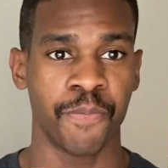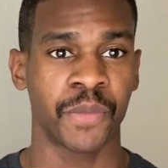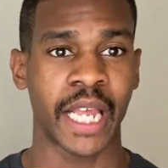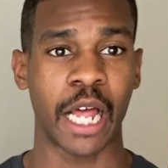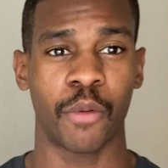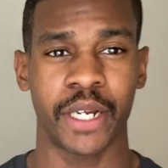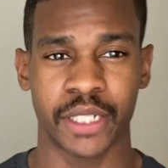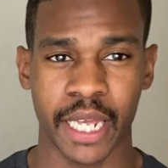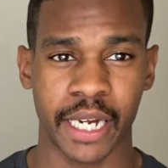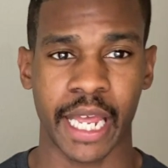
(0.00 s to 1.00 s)
Calories
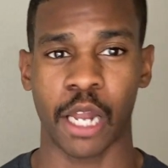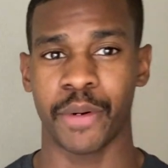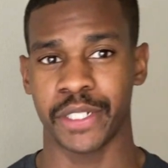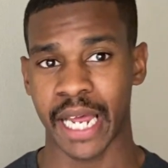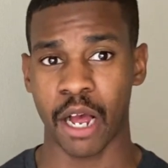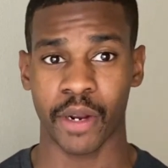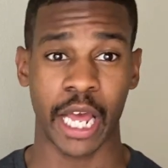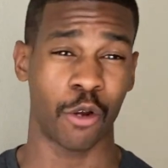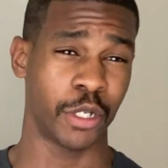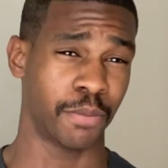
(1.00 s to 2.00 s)
in, calories out,
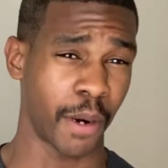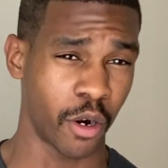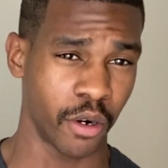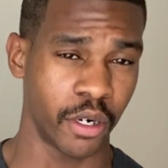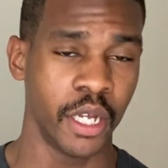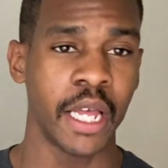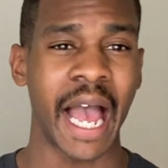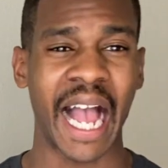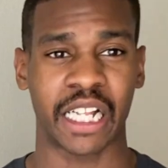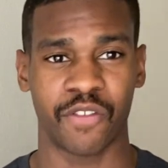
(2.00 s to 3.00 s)
calories burned.
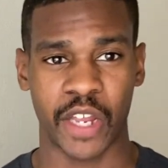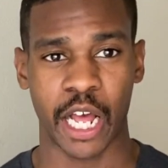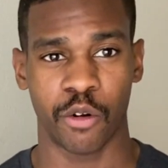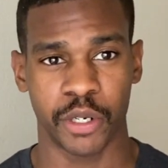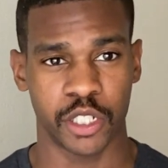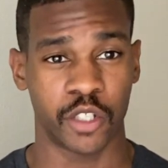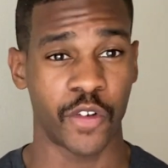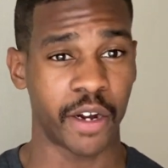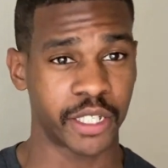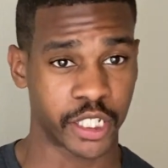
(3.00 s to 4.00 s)
Active calories is
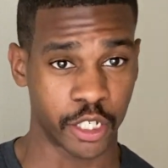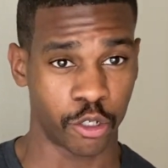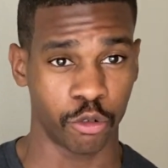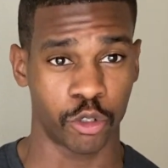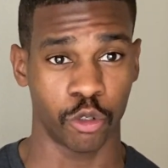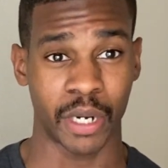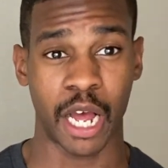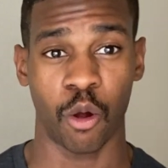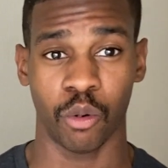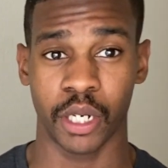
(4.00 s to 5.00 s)
very essential to
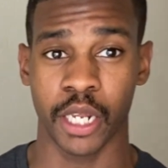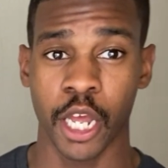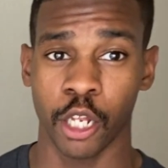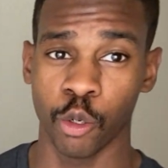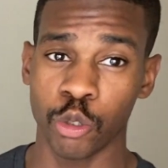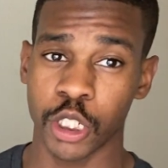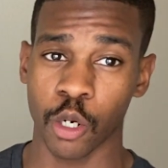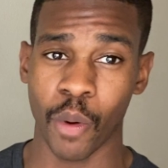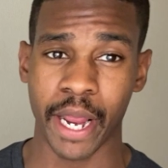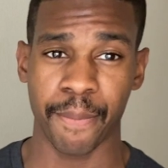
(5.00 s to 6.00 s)
not only losing
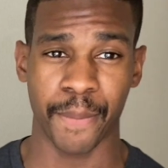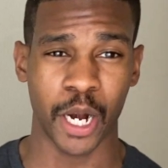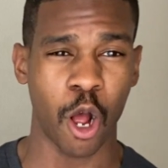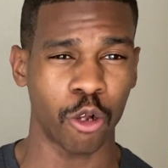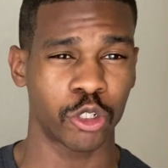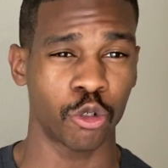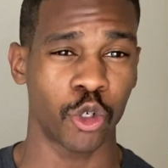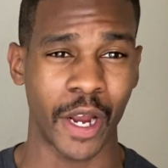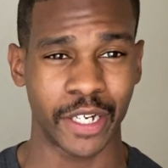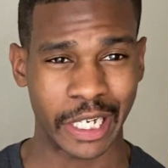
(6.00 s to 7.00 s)
weight, but also
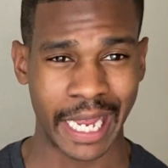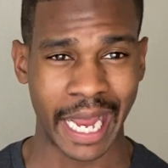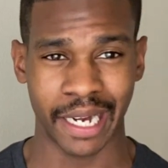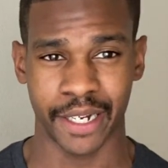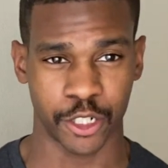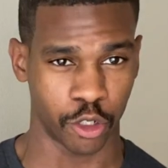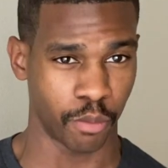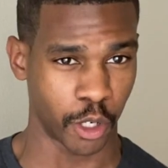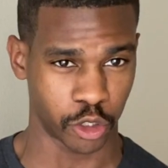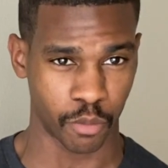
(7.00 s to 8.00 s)
trying to gain additional
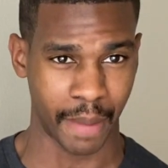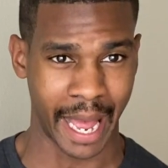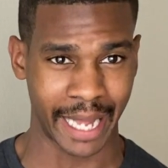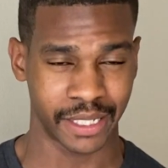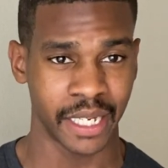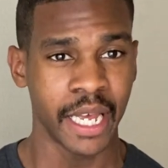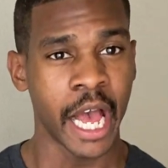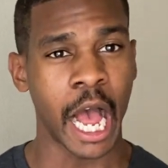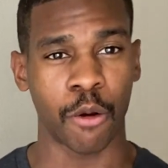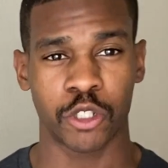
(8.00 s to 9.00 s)
muscle mass.
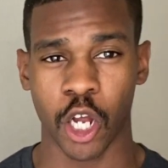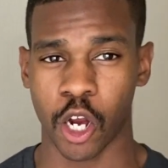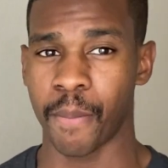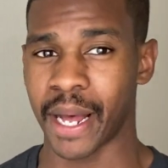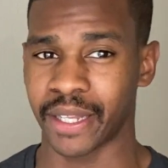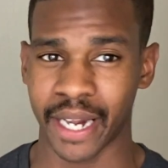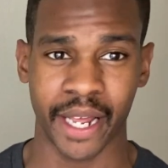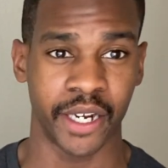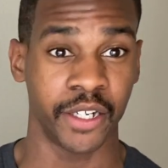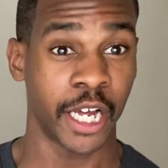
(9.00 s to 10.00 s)
I will talk about that
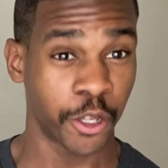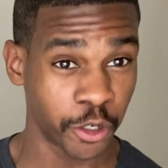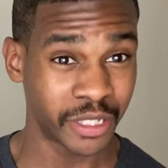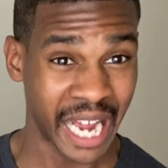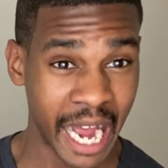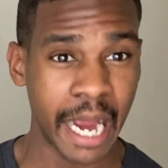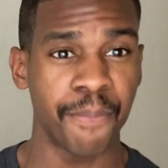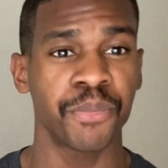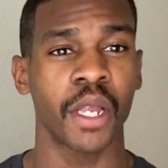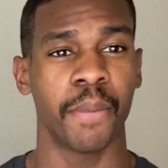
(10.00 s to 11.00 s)
at another time,
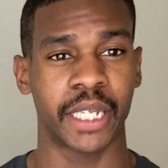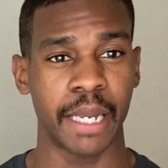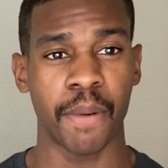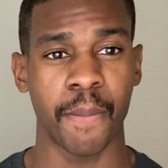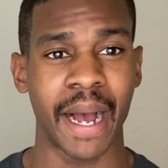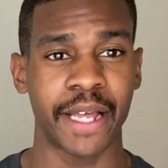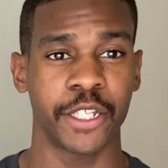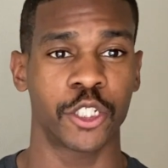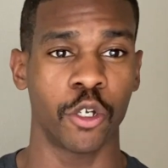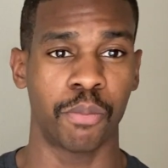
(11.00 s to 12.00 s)
but keep in mind
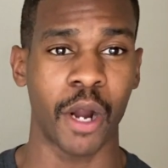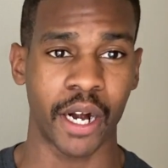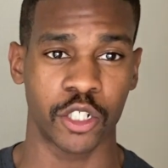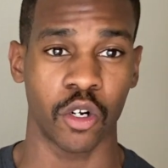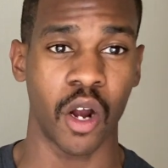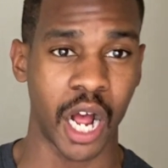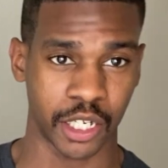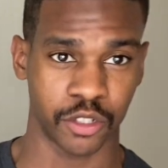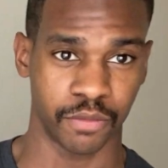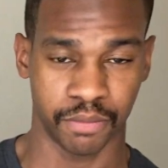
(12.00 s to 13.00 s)
these two products are awesome.